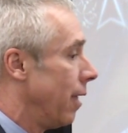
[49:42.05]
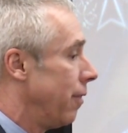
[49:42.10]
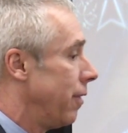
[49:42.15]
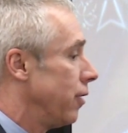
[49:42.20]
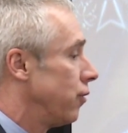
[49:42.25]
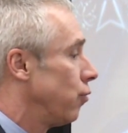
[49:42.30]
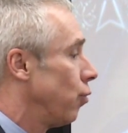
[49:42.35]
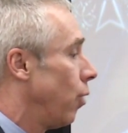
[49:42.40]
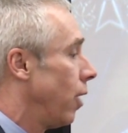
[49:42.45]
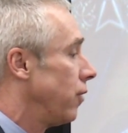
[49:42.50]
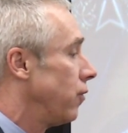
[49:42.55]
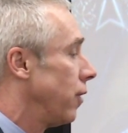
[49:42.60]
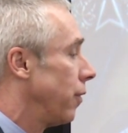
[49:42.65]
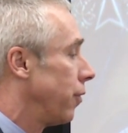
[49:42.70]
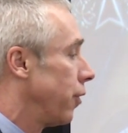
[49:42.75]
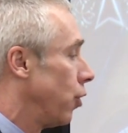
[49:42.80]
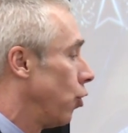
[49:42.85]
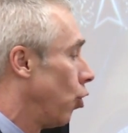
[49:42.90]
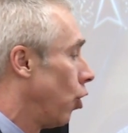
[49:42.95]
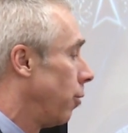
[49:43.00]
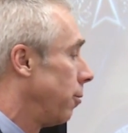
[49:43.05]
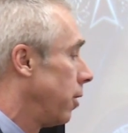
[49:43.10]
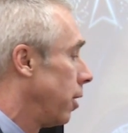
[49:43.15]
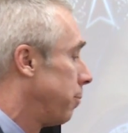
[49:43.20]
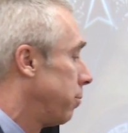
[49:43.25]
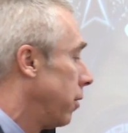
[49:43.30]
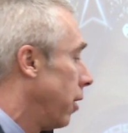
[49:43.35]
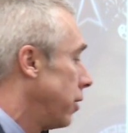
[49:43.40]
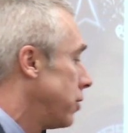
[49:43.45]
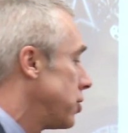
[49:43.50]
This wasn't the normal
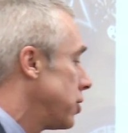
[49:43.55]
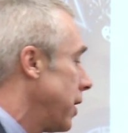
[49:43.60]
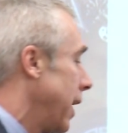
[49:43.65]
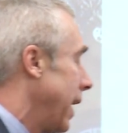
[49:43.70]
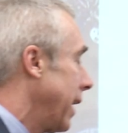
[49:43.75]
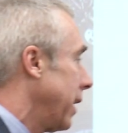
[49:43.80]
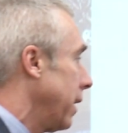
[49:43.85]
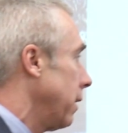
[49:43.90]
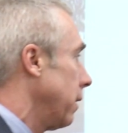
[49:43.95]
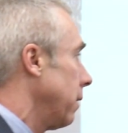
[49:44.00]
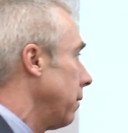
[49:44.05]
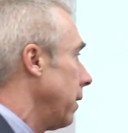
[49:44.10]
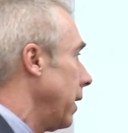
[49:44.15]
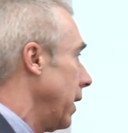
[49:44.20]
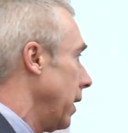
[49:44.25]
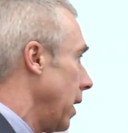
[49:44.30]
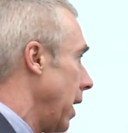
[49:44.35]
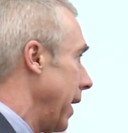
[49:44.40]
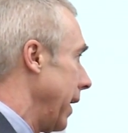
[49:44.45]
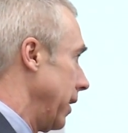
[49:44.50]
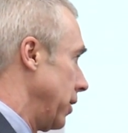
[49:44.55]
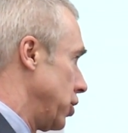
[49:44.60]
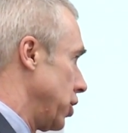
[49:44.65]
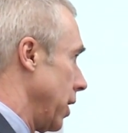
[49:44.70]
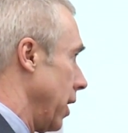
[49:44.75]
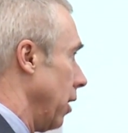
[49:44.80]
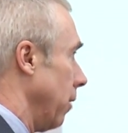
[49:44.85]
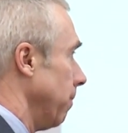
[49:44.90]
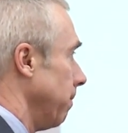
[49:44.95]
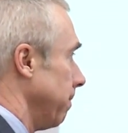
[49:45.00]
approach taken in
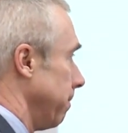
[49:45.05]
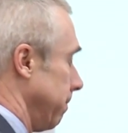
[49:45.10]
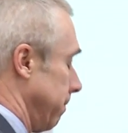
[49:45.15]
IHL.